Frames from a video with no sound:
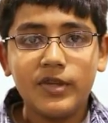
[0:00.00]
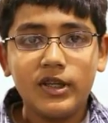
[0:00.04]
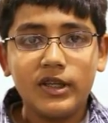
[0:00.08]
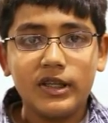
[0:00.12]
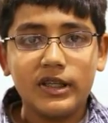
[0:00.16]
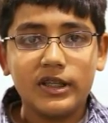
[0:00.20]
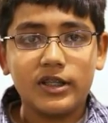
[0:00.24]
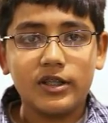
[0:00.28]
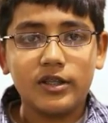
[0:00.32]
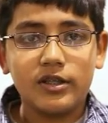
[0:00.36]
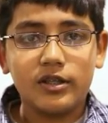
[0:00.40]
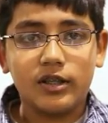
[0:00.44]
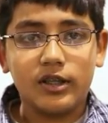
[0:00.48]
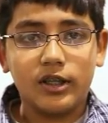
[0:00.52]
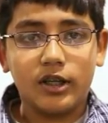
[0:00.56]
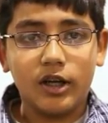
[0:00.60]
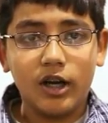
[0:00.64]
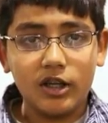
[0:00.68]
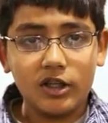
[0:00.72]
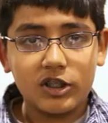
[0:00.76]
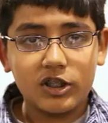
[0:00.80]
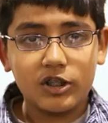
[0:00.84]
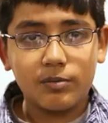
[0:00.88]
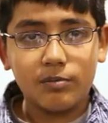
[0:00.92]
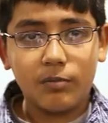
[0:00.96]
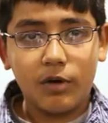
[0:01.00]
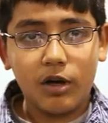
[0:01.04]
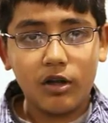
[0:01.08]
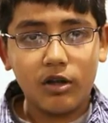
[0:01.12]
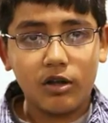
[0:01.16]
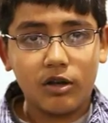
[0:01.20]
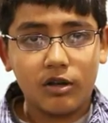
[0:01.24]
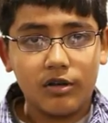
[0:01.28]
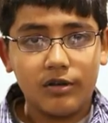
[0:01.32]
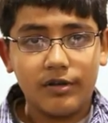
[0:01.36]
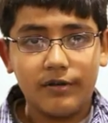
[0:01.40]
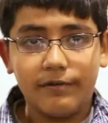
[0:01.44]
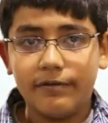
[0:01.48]
it got
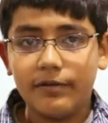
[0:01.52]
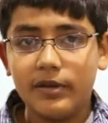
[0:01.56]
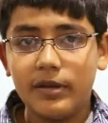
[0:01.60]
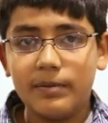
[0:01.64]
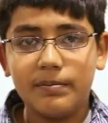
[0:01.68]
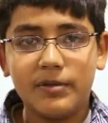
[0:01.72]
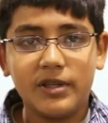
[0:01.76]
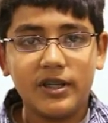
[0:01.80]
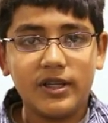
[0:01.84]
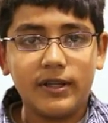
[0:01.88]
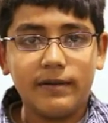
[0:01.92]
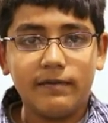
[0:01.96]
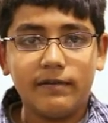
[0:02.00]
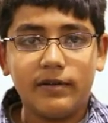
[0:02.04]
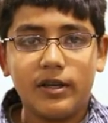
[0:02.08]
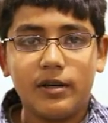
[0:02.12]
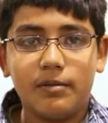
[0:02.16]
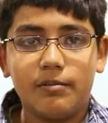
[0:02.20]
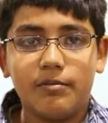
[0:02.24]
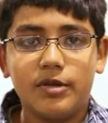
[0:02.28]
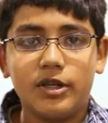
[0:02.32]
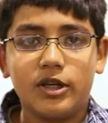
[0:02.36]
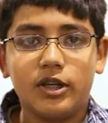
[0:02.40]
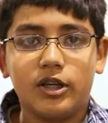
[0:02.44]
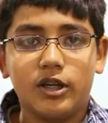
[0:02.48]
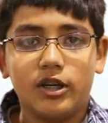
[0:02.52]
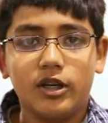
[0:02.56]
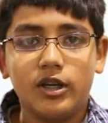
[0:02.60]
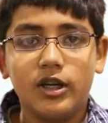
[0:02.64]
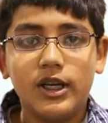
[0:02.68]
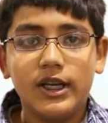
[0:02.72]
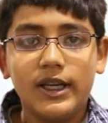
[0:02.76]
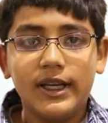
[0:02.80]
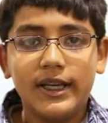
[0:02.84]
smaller. The flame didn't even get bigger.